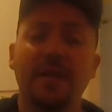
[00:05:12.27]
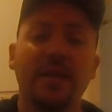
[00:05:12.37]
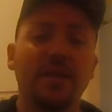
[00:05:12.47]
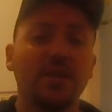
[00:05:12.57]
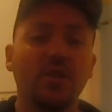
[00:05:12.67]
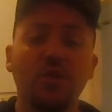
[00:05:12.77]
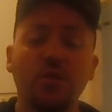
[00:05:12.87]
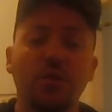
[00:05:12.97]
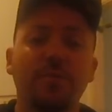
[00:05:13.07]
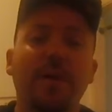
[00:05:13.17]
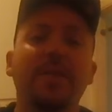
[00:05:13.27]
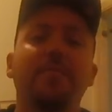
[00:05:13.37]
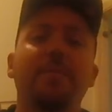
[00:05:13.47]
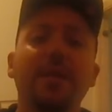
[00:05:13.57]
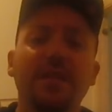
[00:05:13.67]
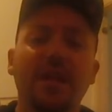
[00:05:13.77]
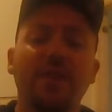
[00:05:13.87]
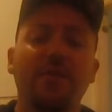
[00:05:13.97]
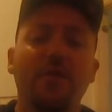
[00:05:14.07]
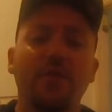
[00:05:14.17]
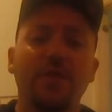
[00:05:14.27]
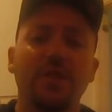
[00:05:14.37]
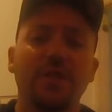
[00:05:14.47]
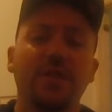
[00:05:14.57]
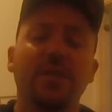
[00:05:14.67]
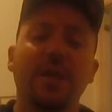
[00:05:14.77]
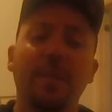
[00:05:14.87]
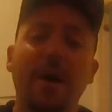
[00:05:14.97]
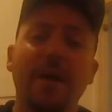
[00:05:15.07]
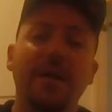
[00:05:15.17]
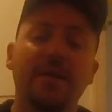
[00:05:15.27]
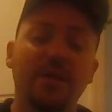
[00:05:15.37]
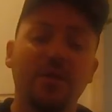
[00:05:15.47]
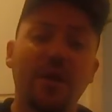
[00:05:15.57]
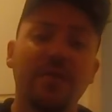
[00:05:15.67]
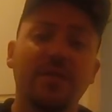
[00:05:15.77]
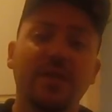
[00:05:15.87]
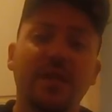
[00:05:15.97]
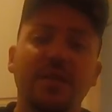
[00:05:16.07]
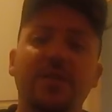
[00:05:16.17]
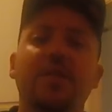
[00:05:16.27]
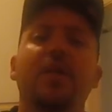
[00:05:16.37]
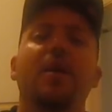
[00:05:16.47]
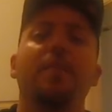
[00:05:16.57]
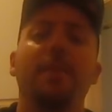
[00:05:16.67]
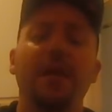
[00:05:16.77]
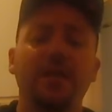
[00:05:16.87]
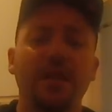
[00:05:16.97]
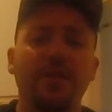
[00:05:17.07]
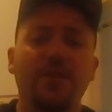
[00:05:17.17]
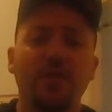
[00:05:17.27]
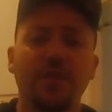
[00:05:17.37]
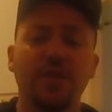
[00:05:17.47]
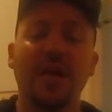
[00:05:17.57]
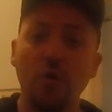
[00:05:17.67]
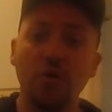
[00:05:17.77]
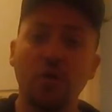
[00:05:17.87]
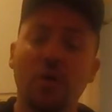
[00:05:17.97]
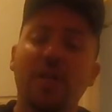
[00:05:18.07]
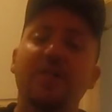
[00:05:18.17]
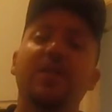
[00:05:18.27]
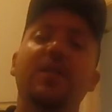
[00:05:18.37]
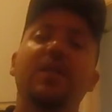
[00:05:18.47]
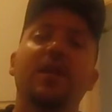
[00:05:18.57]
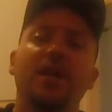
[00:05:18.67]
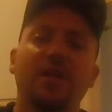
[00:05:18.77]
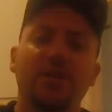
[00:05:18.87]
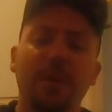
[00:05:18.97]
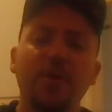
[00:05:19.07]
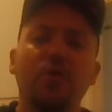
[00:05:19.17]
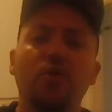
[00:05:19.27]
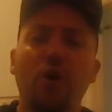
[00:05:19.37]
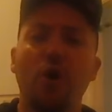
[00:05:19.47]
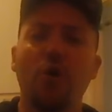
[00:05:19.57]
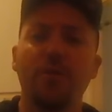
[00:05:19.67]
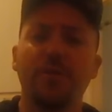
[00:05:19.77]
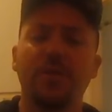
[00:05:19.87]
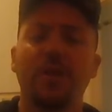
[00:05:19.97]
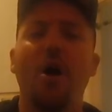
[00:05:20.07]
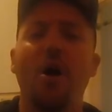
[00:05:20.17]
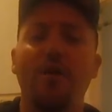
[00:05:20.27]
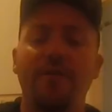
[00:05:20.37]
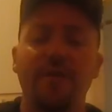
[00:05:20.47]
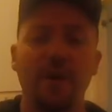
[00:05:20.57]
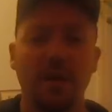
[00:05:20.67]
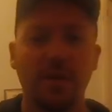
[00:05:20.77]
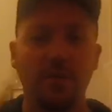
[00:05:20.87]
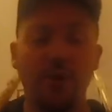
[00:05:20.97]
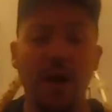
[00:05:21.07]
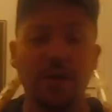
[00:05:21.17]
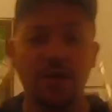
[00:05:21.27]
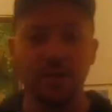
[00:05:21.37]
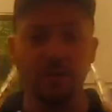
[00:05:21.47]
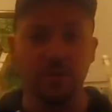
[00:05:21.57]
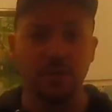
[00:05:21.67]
It is used by the military forces, the American, the United States military forces, also as the special corps of the Russian